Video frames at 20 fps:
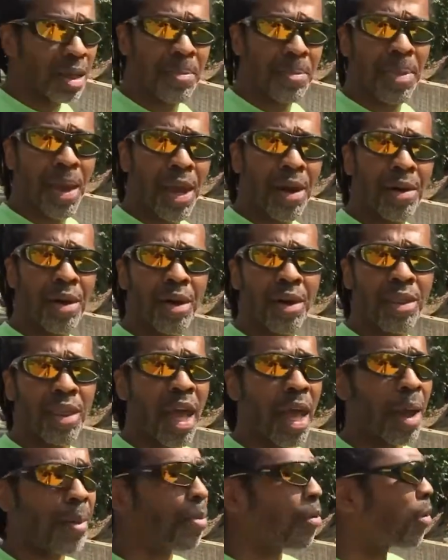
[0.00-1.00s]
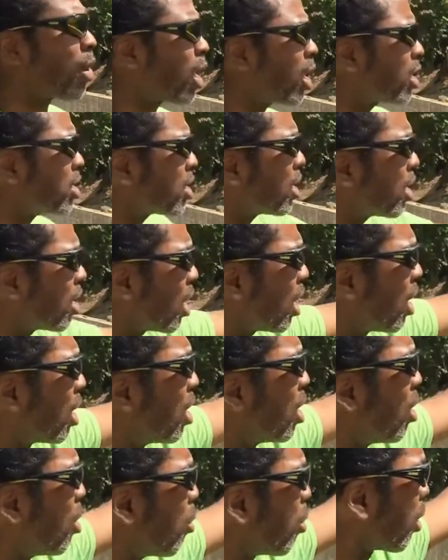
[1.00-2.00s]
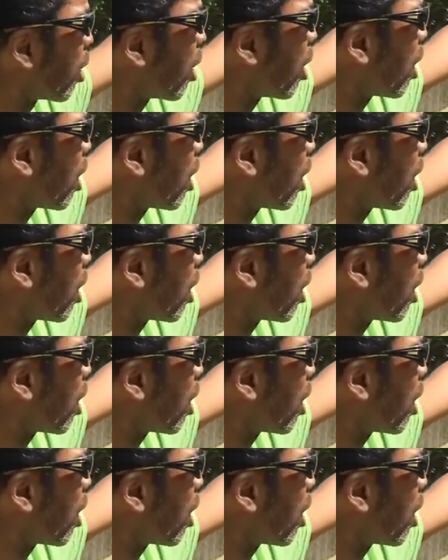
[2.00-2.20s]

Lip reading: bury all the apparatus, and then we're going